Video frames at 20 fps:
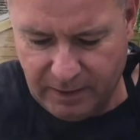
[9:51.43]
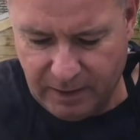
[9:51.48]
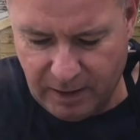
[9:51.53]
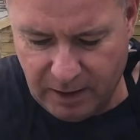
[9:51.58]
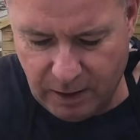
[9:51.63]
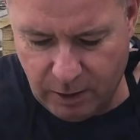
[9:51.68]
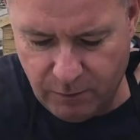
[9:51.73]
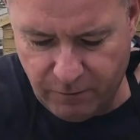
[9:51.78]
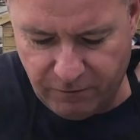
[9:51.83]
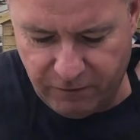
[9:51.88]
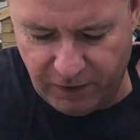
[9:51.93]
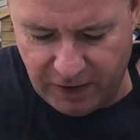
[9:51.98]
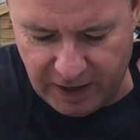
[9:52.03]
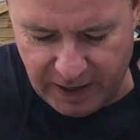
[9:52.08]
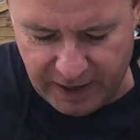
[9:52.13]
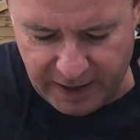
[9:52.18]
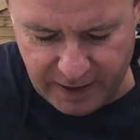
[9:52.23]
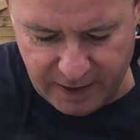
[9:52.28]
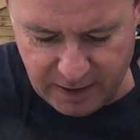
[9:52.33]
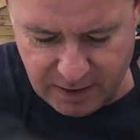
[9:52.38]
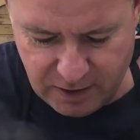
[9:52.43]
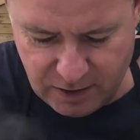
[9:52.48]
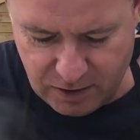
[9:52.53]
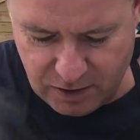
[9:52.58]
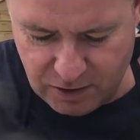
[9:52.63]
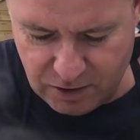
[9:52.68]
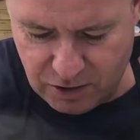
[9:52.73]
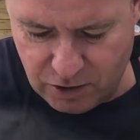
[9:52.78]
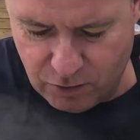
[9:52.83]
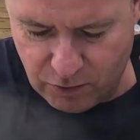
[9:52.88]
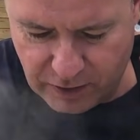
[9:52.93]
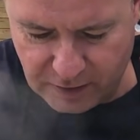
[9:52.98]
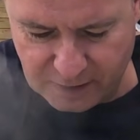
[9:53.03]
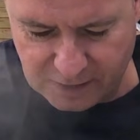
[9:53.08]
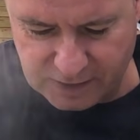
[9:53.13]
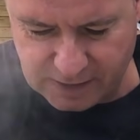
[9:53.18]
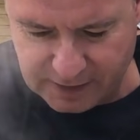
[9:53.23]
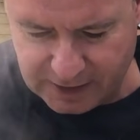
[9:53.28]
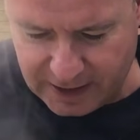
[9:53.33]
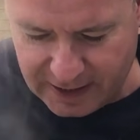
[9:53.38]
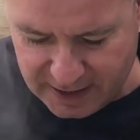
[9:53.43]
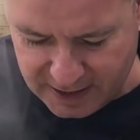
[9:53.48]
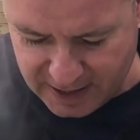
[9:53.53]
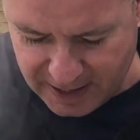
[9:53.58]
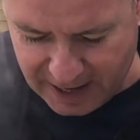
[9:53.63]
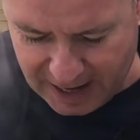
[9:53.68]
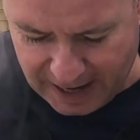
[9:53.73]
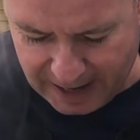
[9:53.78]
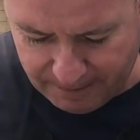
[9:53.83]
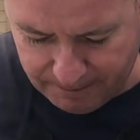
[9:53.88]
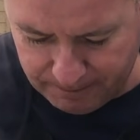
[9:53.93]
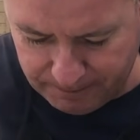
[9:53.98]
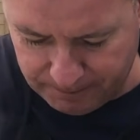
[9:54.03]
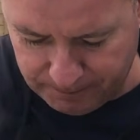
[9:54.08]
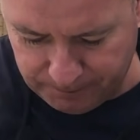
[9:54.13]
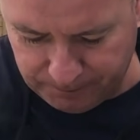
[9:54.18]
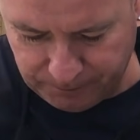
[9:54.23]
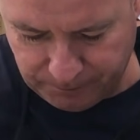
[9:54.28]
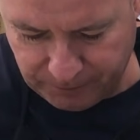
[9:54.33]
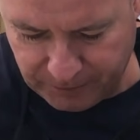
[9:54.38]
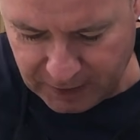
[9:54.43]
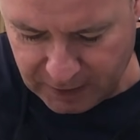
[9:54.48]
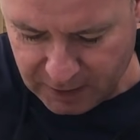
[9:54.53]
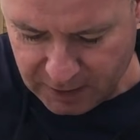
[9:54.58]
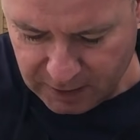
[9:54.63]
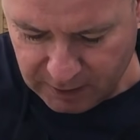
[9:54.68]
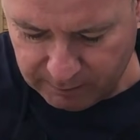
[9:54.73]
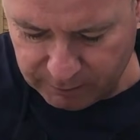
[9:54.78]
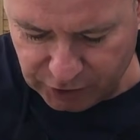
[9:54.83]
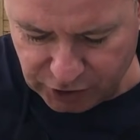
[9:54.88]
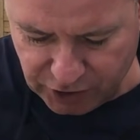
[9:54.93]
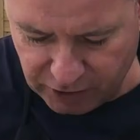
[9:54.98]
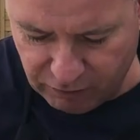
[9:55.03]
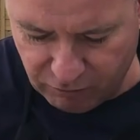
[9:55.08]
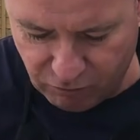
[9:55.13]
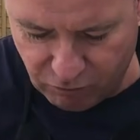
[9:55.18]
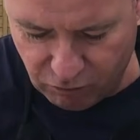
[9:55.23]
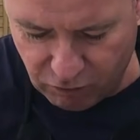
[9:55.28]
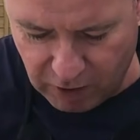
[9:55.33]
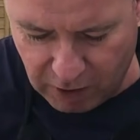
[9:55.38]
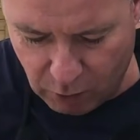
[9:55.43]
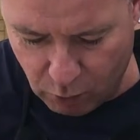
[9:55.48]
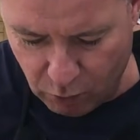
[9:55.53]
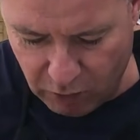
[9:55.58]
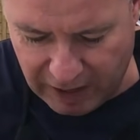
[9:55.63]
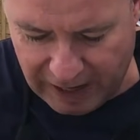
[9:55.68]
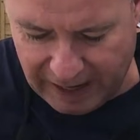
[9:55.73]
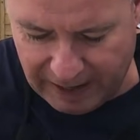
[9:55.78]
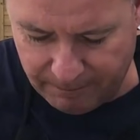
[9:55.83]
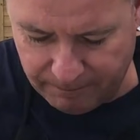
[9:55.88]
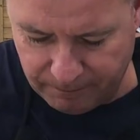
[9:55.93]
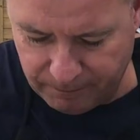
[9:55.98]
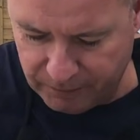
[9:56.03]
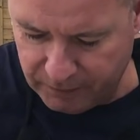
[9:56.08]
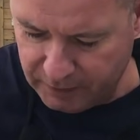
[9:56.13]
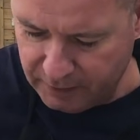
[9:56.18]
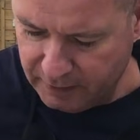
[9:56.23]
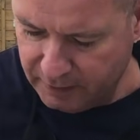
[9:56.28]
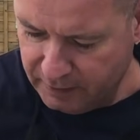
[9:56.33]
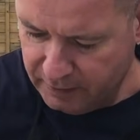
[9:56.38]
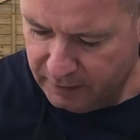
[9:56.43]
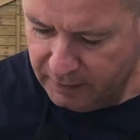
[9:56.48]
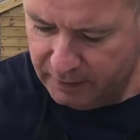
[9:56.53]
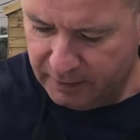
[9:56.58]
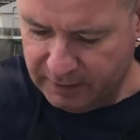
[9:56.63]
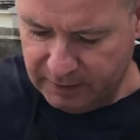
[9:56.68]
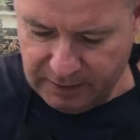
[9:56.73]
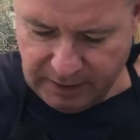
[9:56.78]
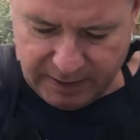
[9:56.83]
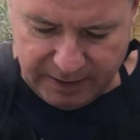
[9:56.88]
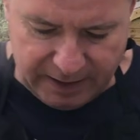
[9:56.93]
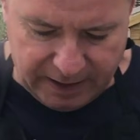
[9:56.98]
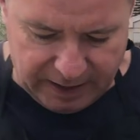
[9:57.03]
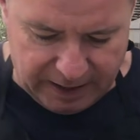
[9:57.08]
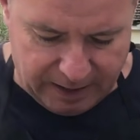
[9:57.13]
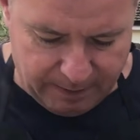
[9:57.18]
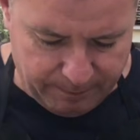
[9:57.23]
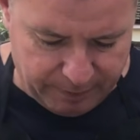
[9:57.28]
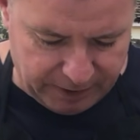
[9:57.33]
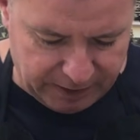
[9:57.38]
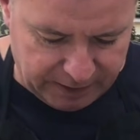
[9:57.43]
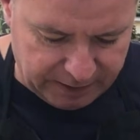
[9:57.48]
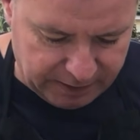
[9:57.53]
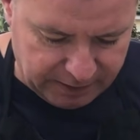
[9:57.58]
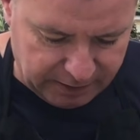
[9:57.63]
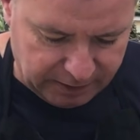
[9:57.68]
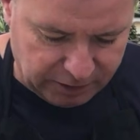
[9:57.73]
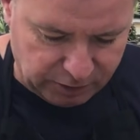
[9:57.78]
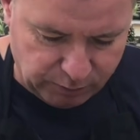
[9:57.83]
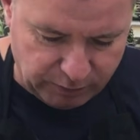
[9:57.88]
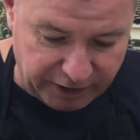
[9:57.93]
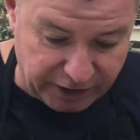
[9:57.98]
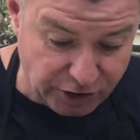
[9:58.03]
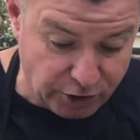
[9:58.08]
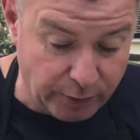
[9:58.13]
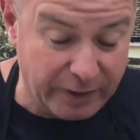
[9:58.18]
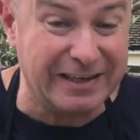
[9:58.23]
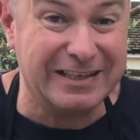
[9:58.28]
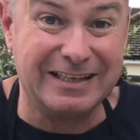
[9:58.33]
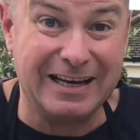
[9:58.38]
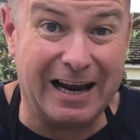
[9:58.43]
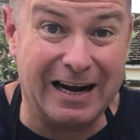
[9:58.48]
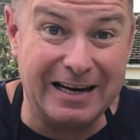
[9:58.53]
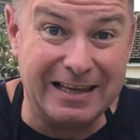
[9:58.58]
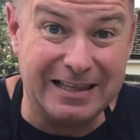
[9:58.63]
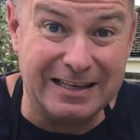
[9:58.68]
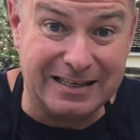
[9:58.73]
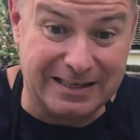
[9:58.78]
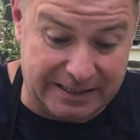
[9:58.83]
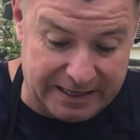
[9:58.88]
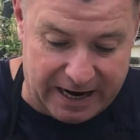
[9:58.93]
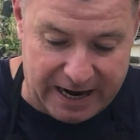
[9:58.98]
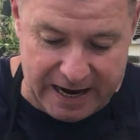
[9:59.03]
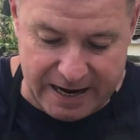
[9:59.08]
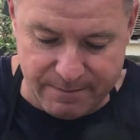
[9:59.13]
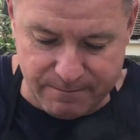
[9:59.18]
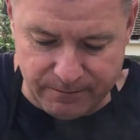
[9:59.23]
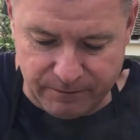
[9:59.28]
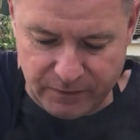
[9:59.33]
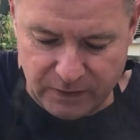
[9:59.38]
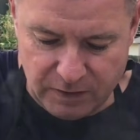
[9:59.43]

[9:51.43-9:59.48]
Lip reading: Hopefully you can see that. I'm just going to roll that up because we're going to do exactly the same